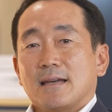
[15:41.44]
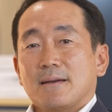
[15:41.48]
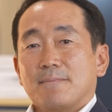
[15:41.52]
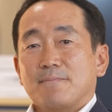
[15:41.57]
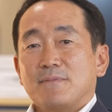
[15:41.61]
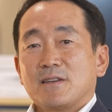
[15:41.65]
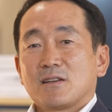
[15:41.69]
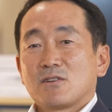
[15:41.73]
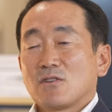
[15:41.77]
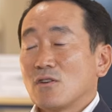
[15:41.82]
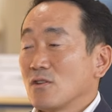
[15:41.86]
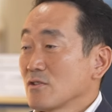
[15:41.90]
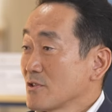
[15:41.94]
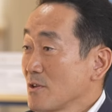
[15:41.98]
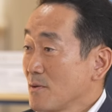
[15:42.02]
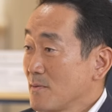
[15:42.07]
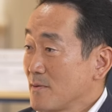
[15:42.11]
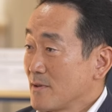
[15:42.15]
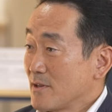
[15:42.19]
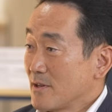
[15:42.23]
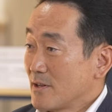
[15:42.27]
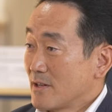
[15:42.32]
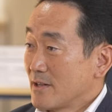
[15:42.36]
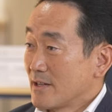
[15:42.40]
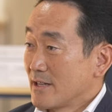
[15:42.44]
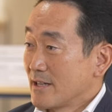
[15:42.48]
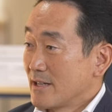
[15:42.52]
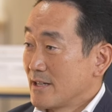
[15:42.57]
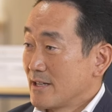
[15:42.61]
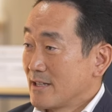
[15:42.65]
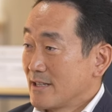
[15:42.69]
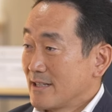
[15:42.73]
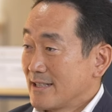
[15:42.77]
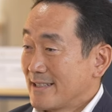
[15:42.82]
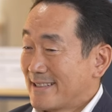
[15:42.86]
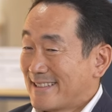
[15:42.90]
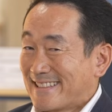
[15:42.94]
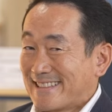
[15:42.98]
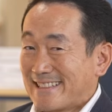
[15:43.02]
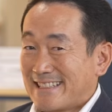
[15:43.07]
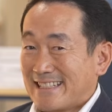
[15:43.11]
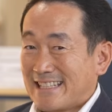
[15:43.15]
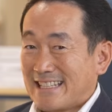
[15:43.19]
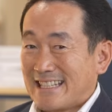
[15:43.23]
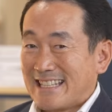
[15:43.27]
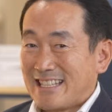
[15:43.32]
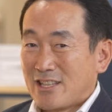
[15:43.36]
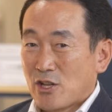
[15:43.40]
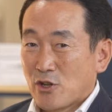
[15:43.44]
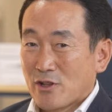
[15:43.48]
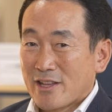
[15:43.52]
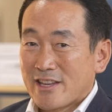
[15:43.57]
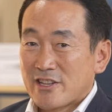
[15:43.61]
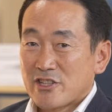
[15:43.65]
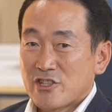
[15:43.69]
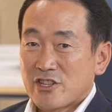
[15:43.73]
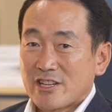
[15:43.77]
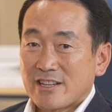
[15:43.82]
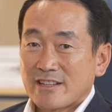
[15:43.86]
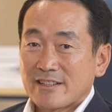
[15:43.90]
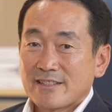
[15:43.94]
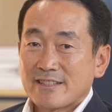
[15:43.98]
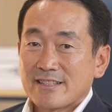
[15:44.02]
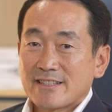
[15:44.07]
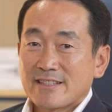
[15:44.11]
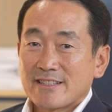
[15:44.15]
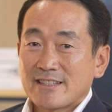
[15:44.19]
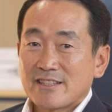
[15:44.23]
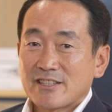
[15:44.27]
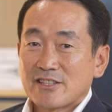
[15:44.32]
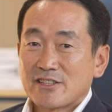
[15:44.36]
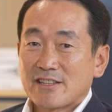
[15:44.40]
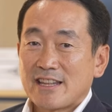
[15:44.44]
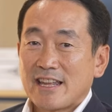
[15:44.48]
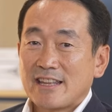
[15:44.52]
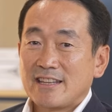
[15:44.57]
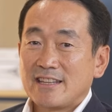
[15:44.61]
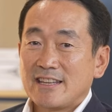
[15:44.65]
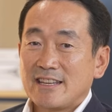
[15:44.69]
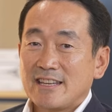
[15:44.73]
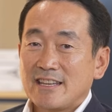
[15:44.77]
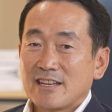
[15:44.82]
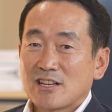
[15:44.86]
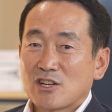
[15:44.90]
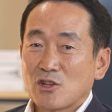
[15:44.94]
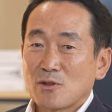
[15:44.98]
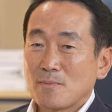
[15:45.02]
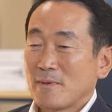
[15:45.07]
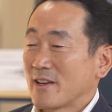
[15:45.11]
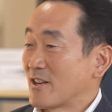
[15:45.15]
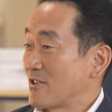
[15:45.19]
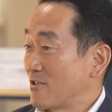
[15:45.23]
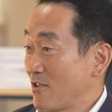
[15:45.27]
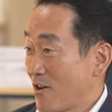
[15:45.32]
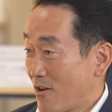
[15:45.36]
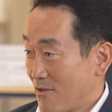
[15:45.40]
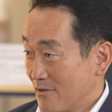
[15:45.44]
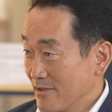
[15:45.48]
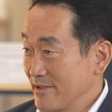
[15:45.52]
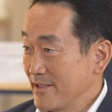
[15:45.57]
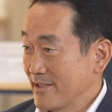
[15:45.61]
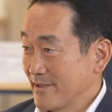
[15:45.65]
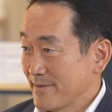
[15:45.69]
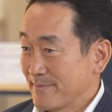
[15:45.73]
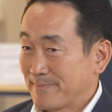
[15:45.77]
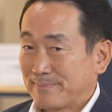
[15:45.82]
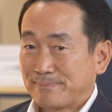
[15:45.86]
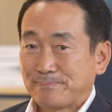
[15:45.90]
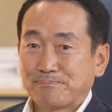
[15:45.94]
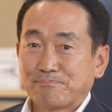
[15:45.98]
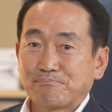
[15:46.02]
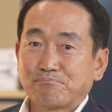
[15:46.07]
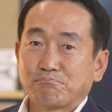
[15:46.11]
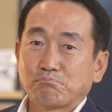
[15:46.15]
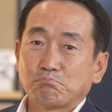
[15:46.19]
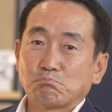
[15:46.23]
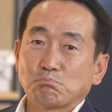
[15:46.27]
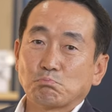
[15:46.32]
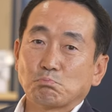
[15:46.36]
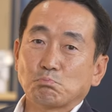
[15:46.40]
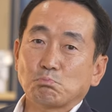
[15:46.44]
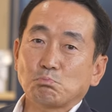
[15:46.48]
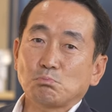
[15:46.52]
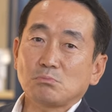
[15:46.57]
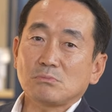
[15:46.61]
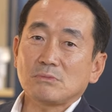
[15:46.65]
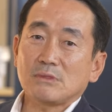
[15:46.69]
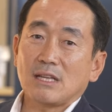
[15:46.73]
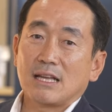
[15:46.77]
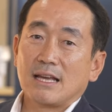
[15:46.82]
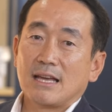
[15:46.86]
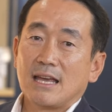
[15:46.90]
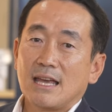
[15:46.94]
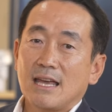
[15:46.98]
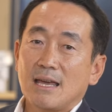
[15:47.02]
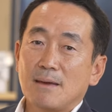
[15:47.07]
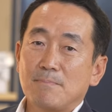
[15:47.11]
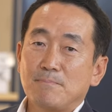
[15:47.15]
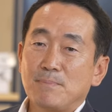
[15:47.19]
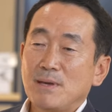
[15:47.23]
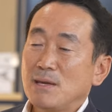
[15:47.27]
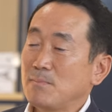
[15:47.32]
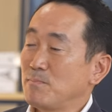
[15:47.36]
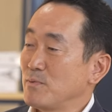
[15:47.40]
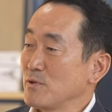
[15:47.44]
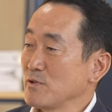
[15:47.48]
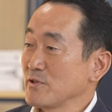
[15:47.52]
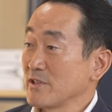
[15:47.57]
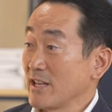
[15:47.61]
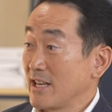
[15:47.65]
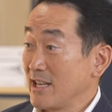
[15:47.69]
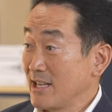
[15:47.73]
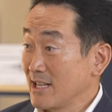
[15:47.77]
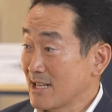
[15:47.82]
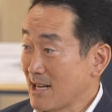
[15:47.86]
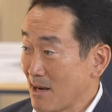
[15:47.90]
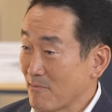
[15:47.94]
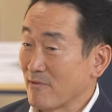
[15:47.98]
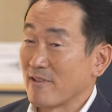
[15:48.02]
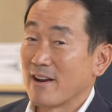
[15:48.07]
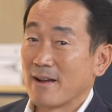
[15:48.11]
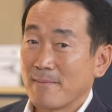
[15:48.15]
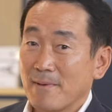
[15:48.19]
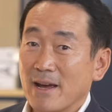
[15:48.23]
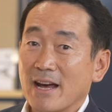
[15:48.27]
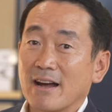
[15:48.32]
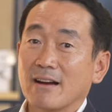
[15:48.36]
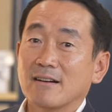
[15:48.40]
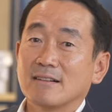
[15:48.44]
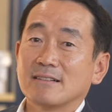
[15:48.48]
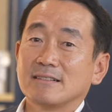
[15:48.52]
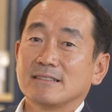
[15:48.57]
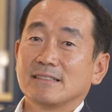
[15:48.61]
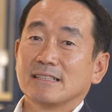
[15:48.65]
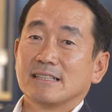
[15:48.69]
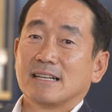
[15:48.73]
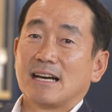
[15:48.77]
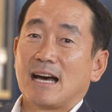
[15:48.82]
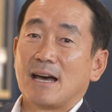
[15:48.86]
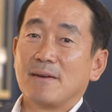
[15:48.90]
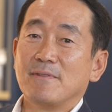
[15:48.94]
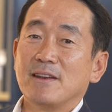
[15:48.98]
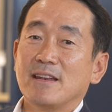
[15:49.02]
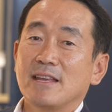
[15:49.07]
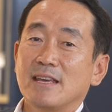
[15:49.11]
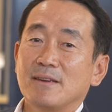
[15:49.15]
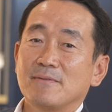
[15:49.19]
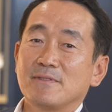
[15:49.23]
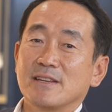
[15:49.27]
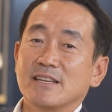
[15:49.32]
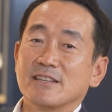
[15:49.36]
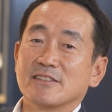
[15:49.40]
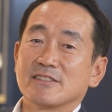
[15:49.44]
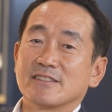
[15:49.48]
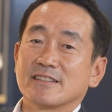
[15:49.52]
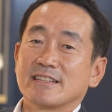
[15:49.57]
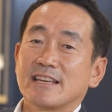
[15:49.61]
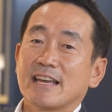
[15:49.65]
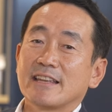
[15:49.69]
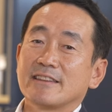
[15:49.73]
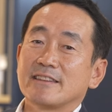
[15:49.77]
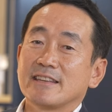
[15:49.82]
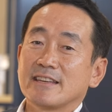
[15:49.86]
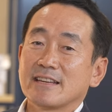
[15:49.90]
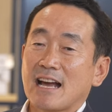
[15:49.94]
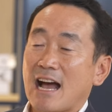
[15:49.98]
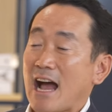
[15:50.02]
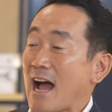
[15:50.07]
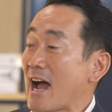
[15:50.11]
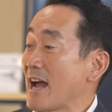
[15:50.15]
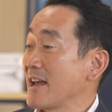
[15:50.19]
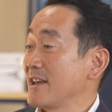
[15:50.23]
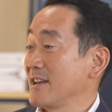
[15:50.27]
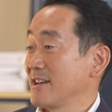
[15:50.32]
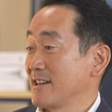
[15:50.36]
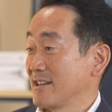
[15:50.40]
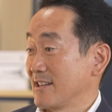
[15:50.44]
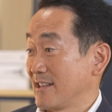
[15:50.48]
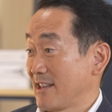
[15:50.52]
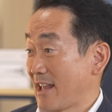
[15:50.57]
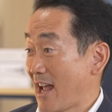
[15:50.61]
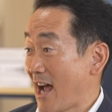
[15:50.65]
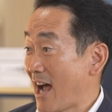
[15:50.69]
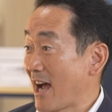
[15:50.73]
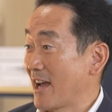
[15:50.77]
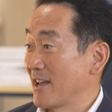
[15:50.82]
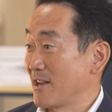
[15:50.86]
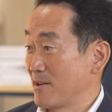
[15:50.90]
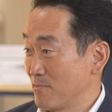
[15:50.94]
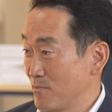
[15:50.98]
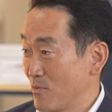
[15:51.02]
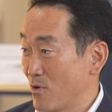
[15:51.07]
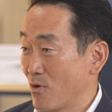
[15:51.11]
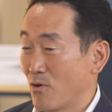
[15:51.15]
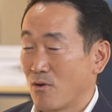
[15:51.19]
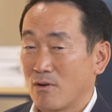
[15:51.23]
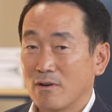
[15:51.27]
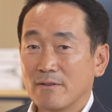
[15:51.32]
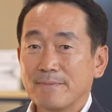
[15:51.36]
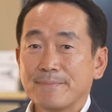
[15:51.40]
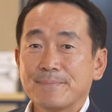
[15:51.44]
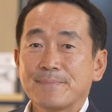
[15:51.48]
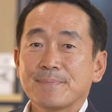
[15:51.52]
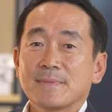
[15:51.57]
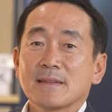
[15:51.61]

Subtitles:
Because of Indonesia's steady economic growth, people's income level, I believe, is getting higher and higher more,